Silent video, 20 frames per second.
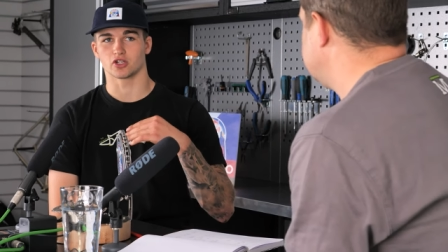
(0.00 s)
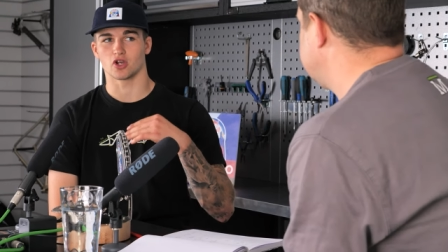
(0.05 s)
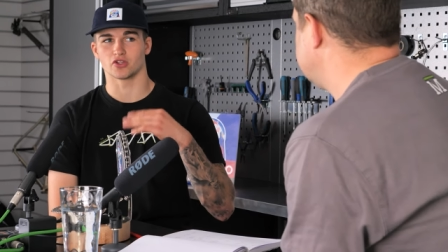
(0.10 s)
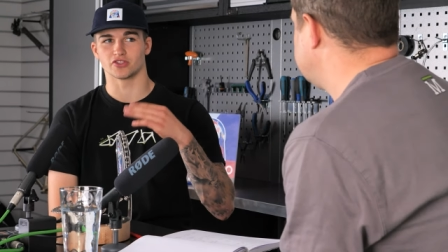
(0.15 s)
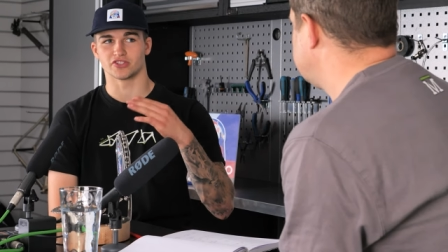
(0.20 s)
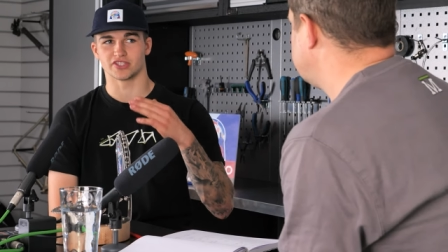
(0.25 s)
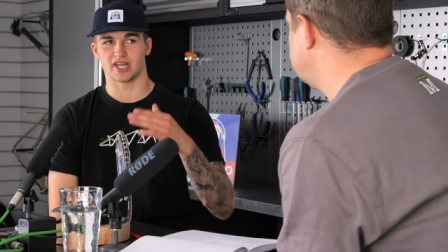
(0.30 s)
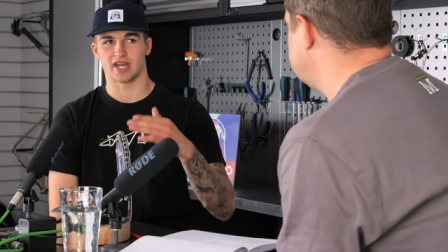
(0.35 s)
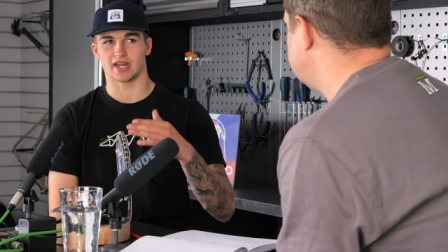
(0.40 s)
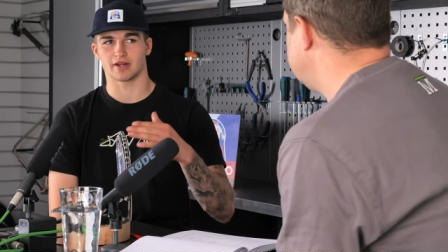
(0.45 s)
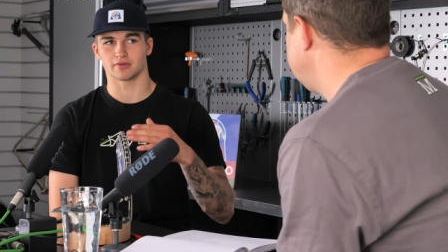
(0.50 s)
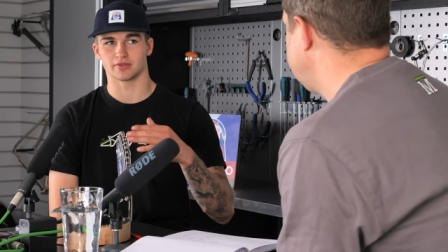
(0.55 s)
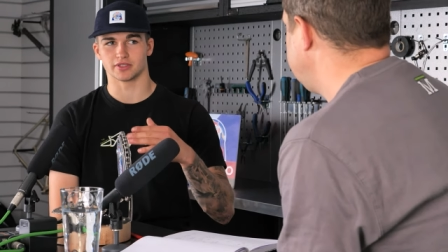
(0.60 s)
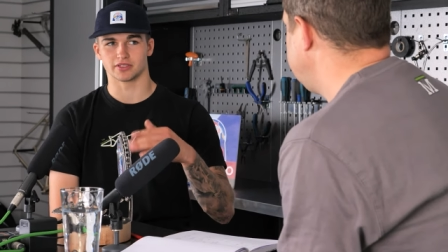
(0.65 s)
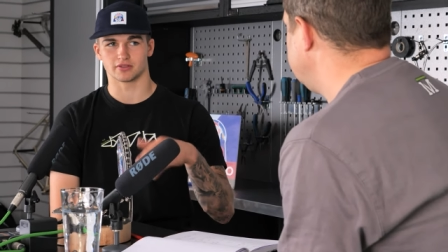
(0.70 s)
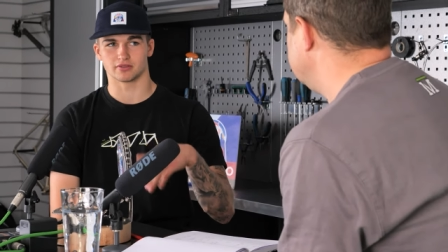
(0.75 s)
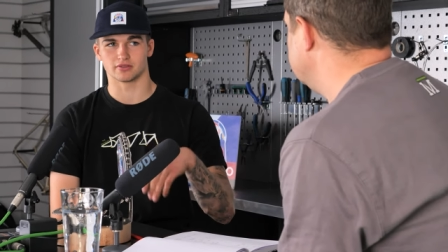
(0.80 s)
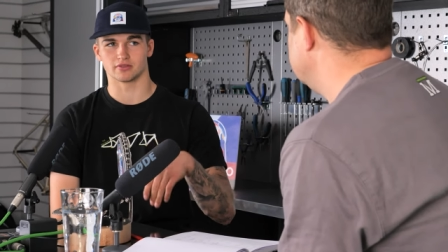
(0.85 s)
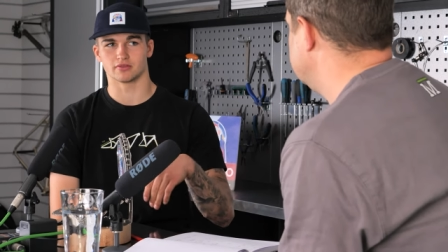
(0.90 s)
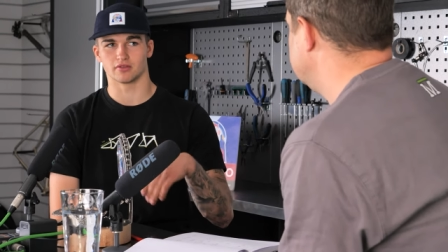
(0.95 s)
Godziack
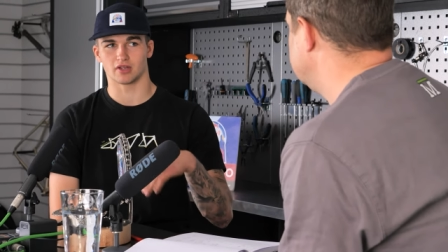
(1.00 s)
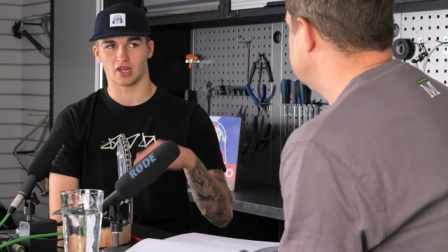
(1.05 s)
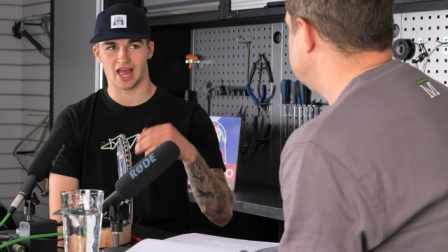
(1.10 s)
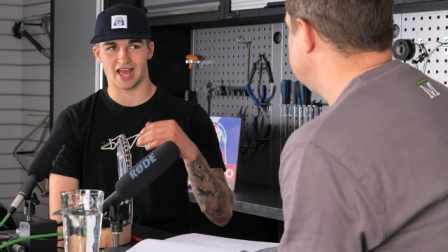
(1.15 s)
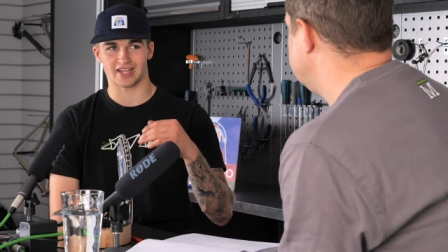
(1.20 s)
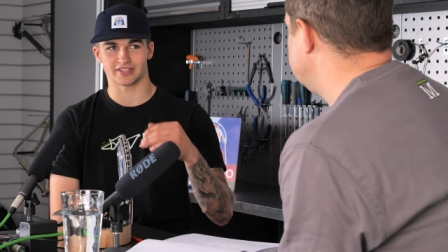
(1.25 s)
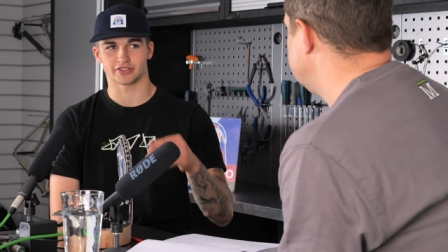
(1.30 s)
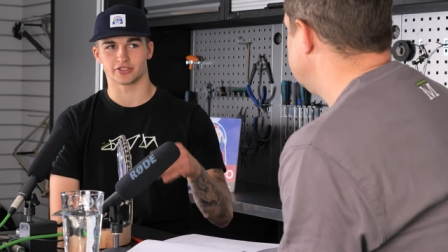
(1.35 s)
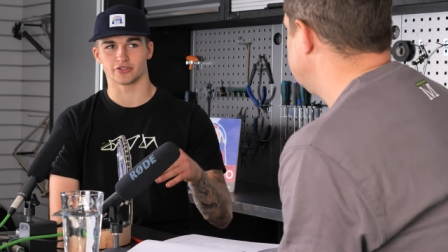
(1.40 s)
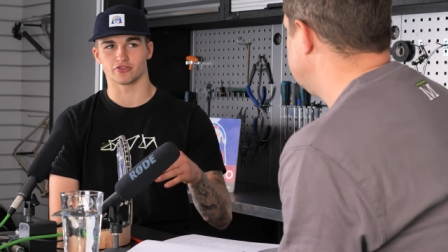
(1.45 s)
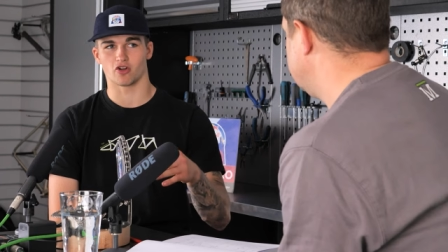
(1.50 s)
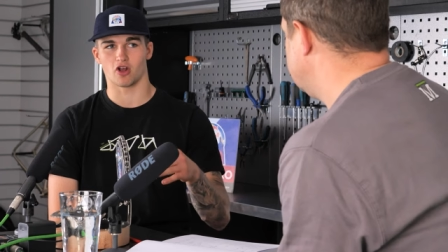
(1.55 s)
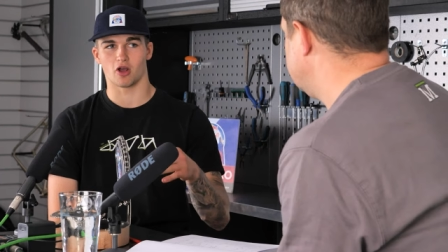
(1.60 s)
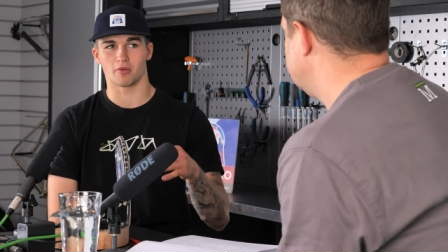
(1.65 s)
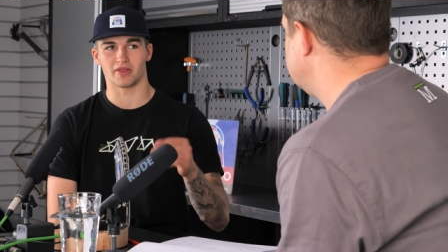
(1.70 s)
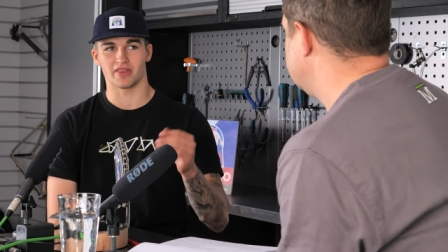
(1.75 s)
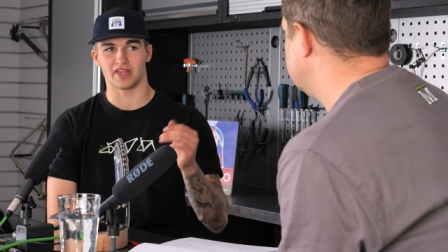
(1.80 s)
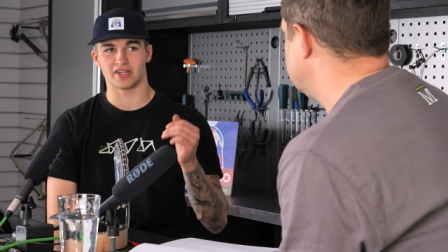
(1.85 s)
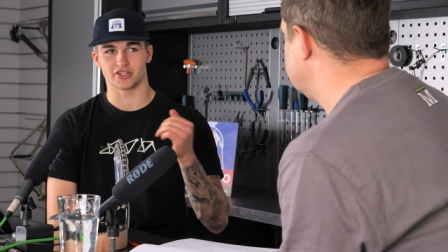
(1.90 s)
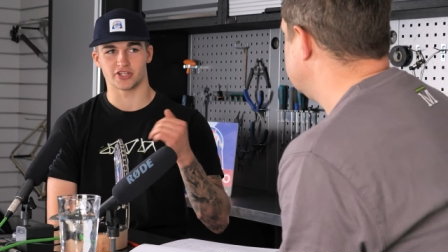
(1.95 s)
was last to
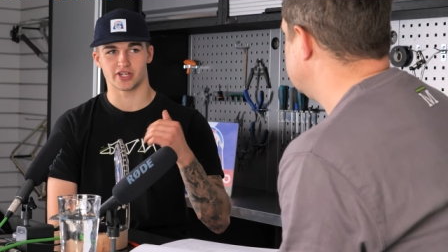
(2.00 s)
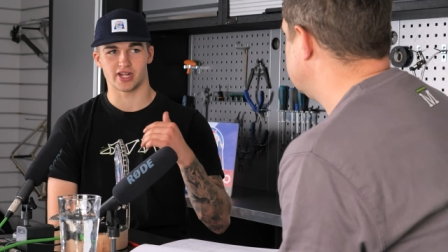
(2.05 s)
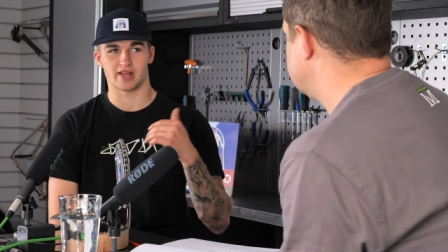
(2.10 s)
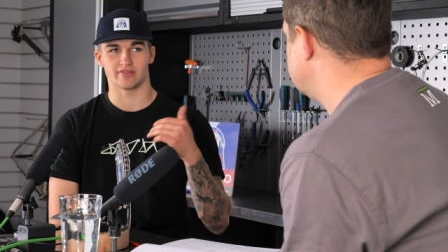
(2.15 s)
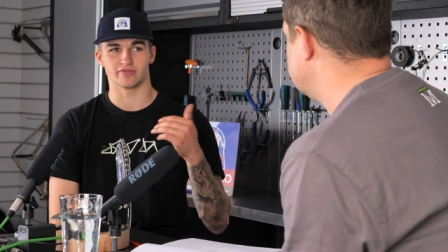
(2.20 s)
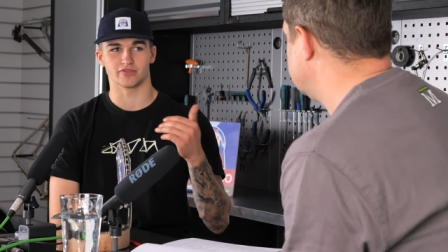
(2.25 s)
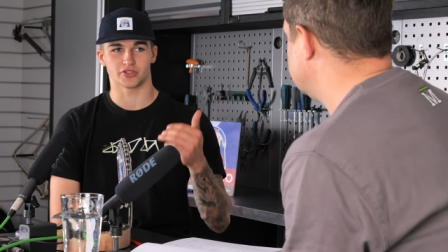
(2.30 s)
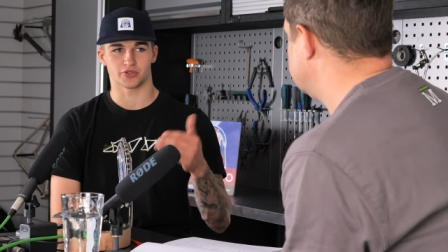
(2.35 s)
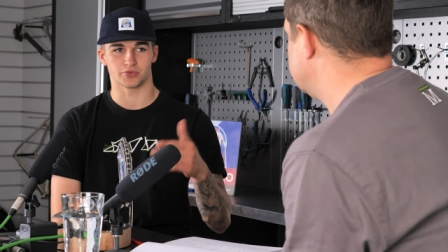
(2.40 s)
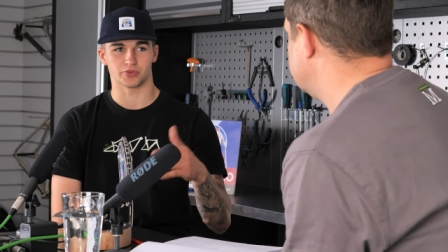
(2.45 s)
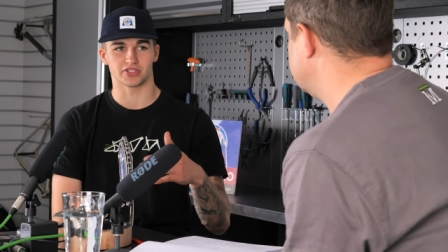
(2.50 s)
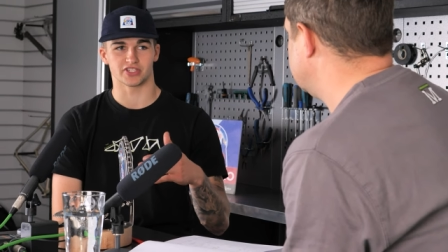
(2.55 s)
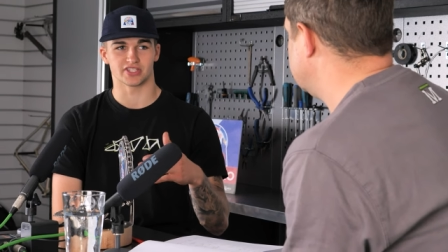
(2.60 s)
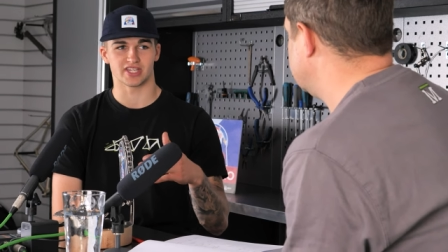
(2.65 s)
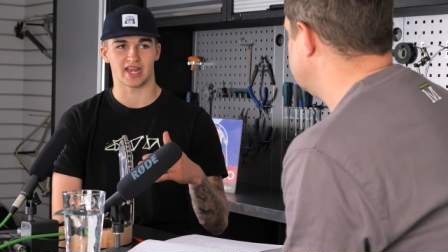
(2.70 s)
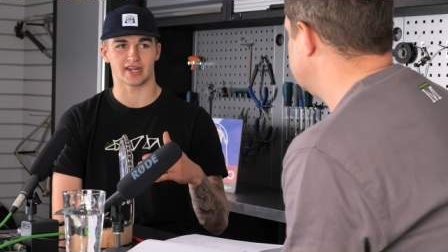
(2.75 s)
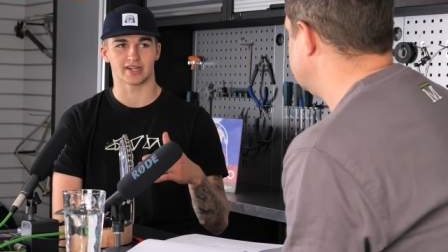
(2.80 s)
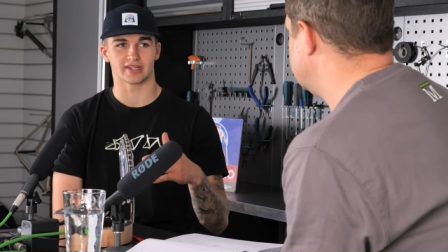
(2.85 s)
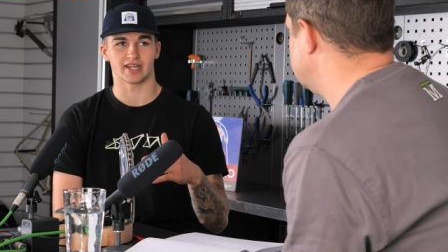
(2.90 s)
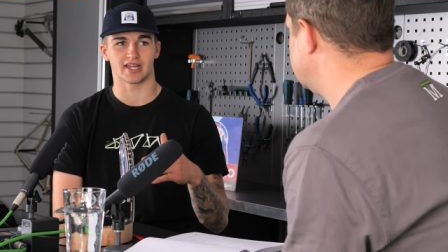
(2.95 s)
drop, and then Chance was
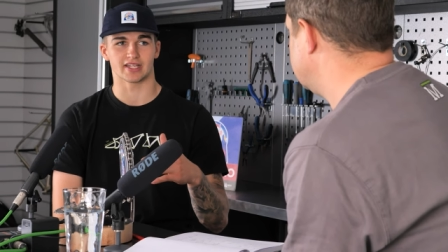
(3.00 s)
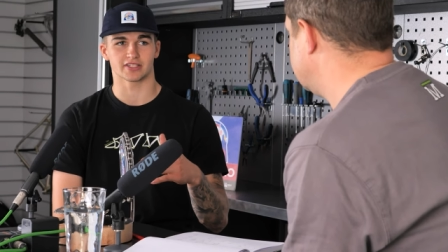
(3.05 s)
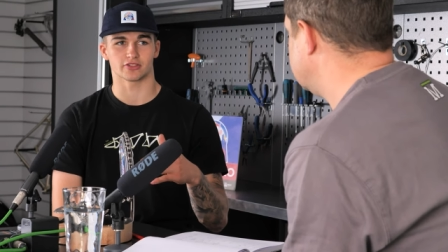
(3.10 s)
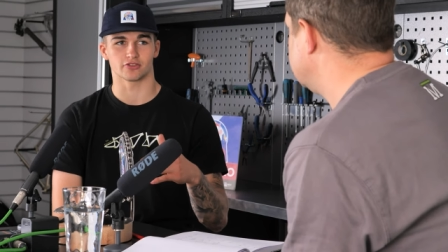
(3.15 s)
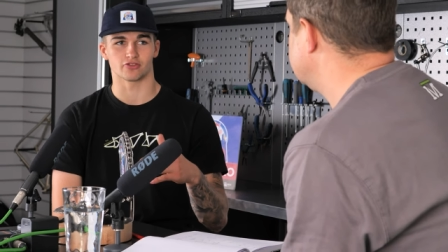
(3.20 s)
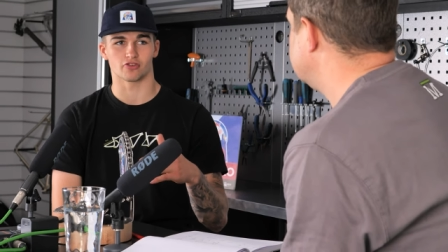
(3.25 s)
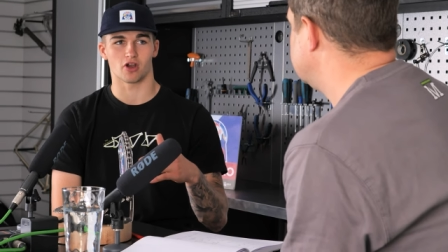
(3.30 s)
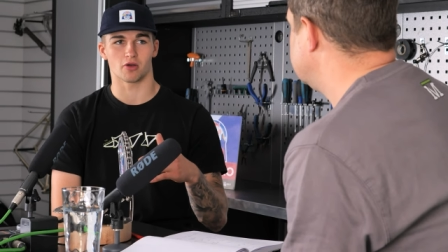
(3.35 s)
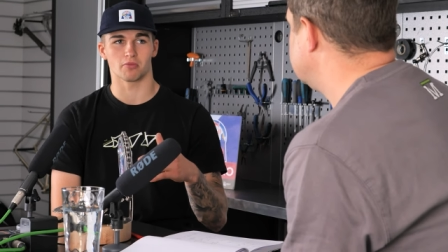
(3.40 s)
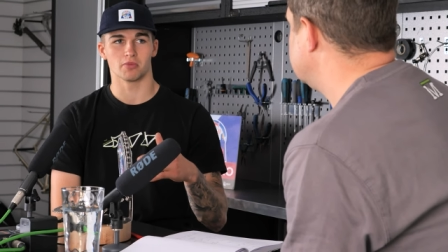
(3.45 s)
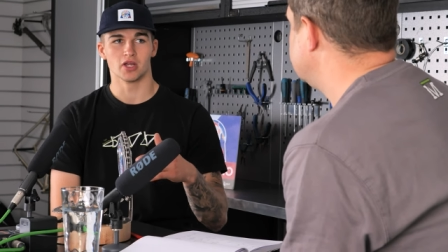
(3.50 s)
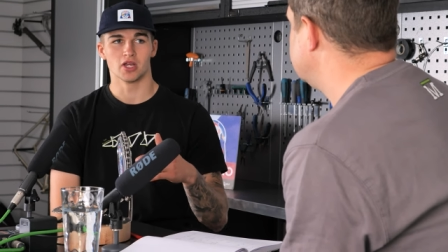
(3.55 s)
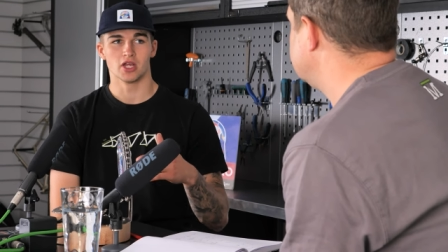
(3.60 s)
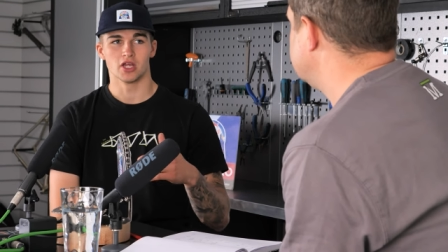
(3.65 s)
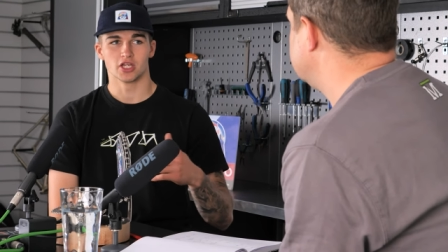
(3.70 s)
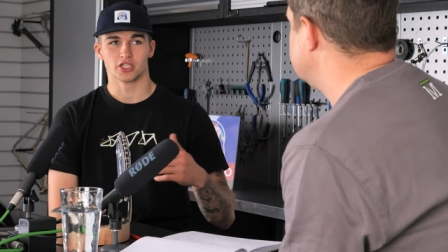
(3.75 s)
second last to drop.